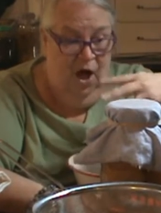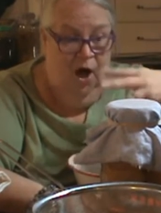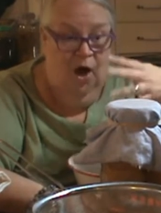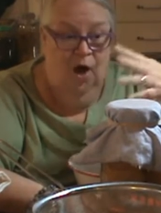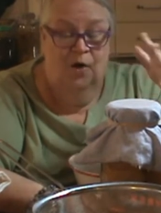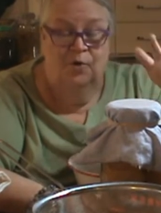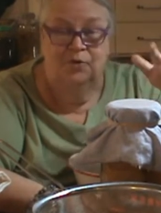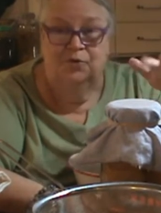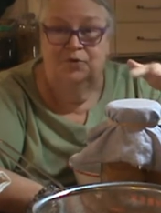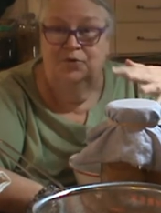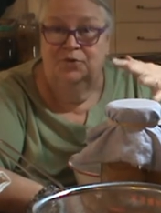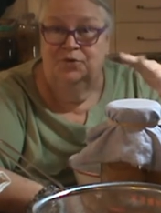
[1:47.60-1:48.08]

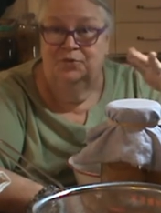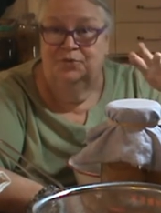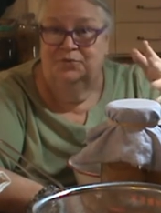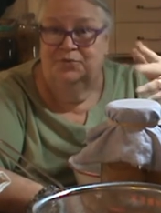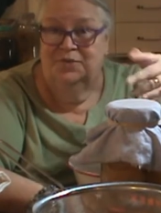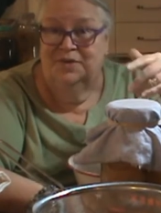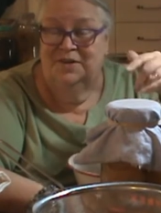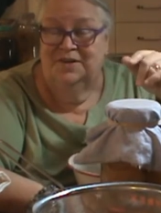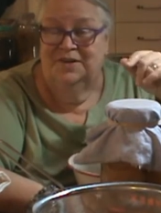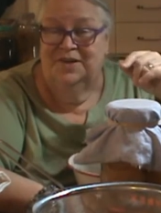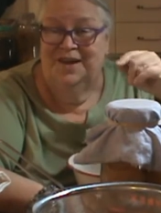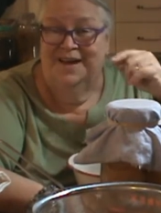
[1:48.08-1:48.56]

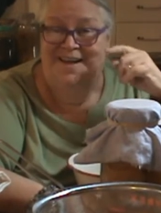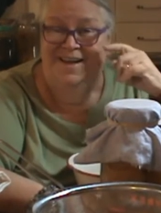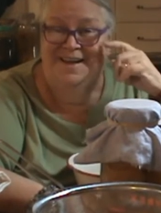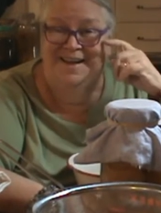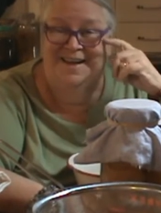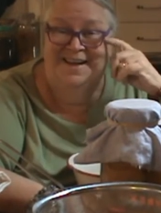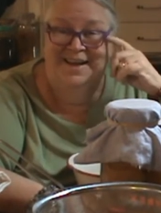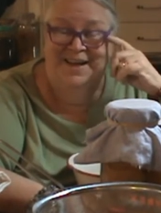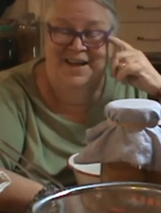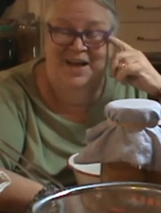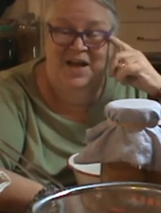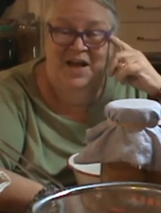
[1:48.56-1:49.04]

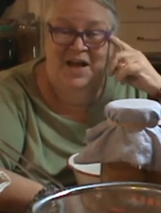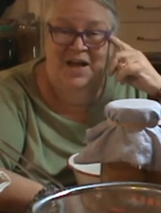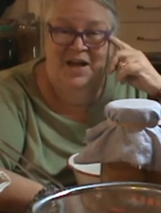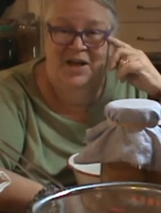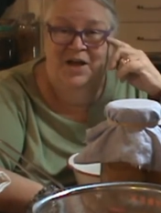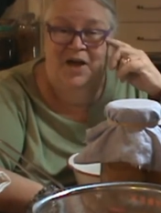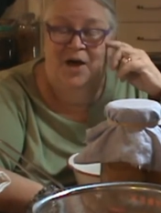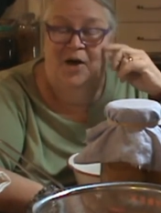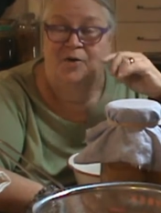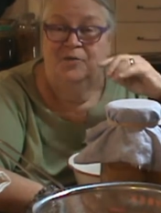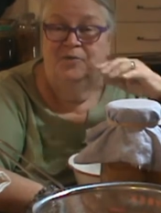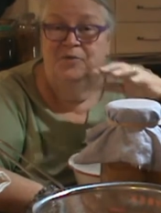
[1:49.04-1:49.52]

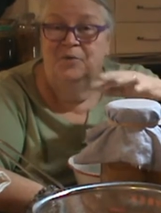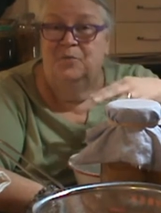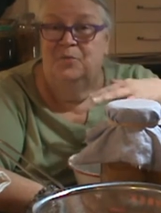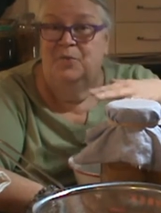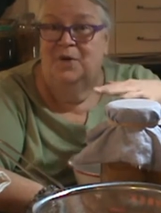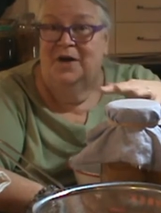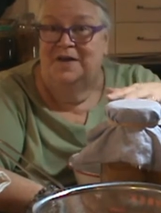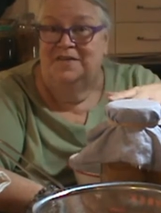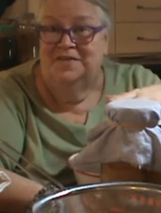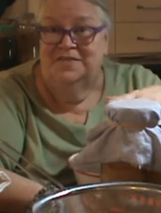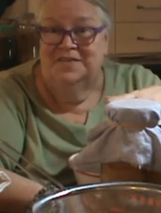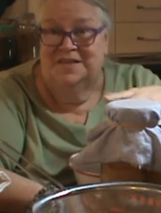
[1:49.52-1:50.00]
over
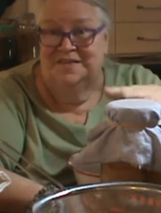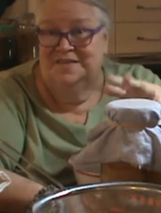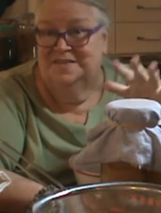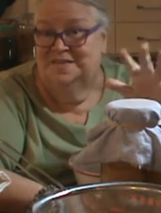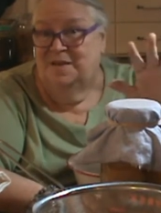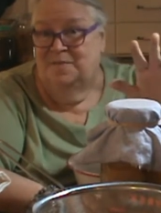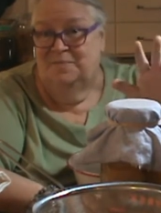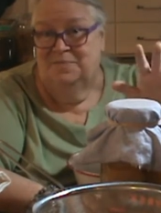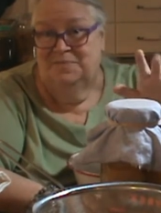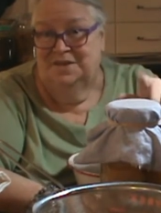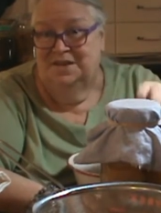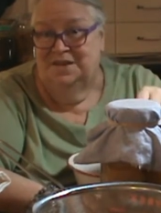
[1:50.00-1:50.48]
processed
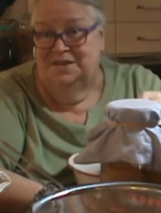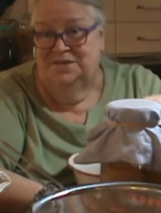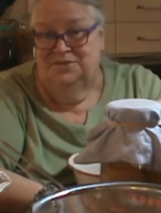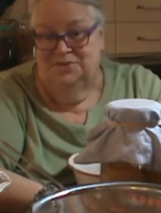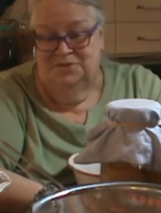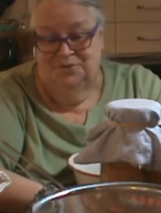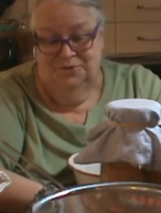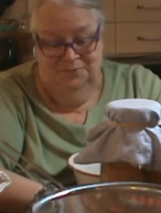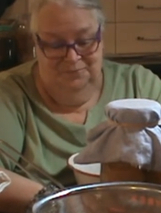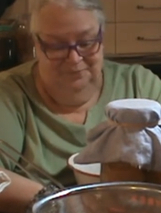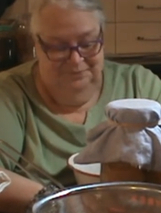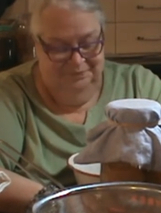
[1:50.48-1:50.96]
something?
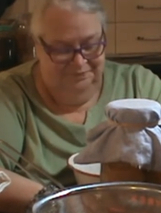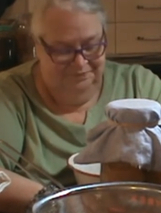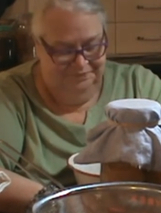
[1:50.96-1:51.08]
Or